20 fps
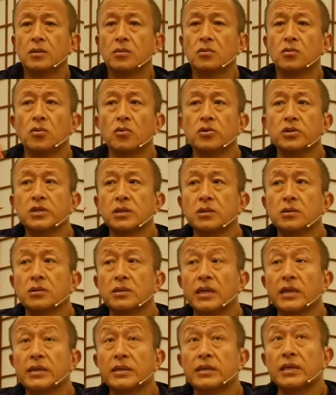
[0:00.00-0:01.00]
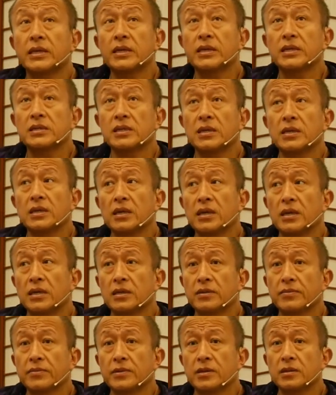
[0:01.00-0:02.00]
Notion that there is an
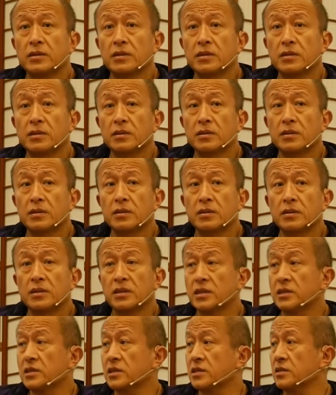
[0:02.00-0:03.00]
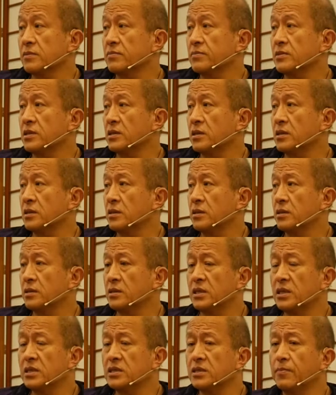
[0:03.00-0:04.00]
enlightenment, there's a samsara,
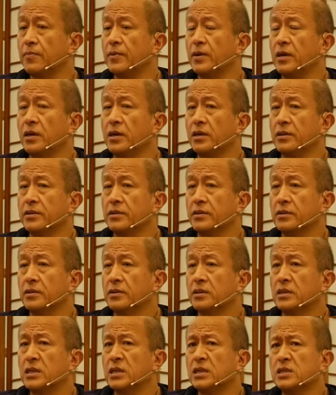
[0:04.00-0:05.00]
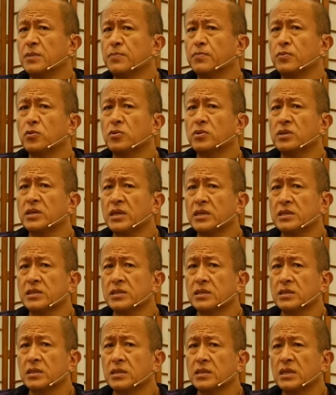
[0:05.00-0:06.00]
there's a path, there's a
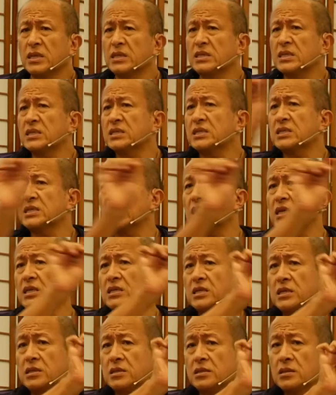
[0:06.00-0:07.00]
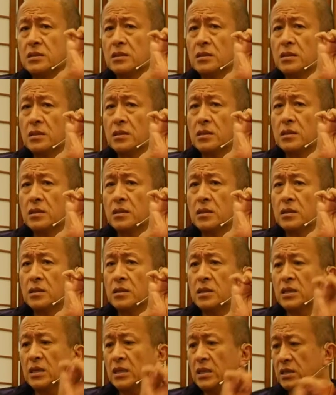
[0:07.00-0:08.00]
progress, there's a stages,
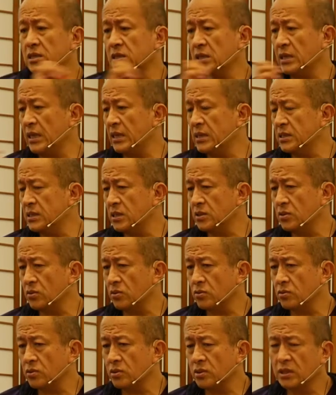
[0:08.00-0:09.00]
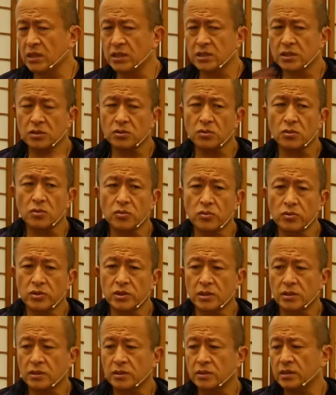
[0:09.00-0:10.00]
there is an antidote, there's a
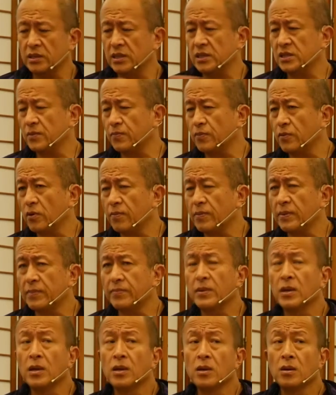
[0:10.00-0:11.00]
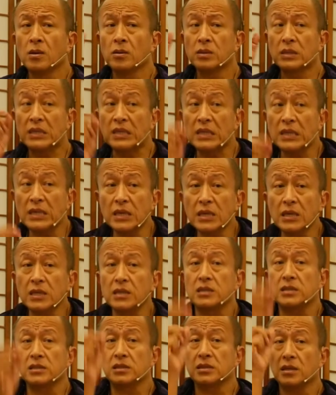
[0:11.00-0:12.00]
solution, there's a problem.
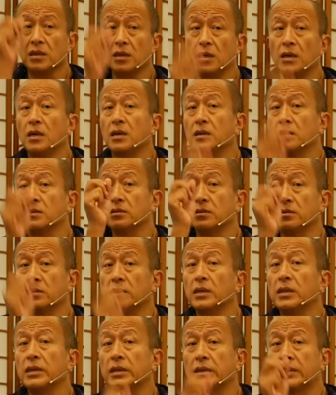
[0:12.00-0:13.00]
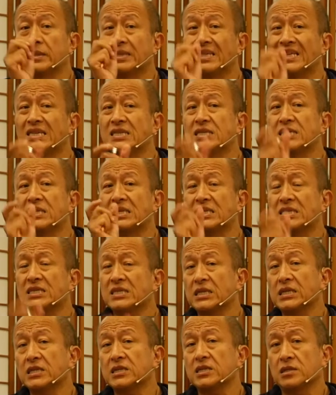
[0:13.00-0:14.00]
These
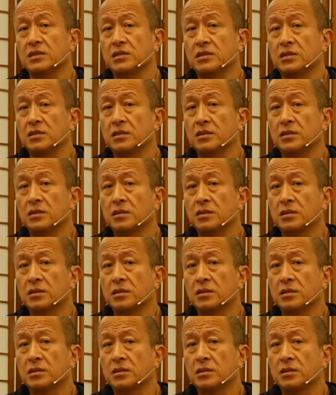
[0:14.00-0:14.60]
distinctions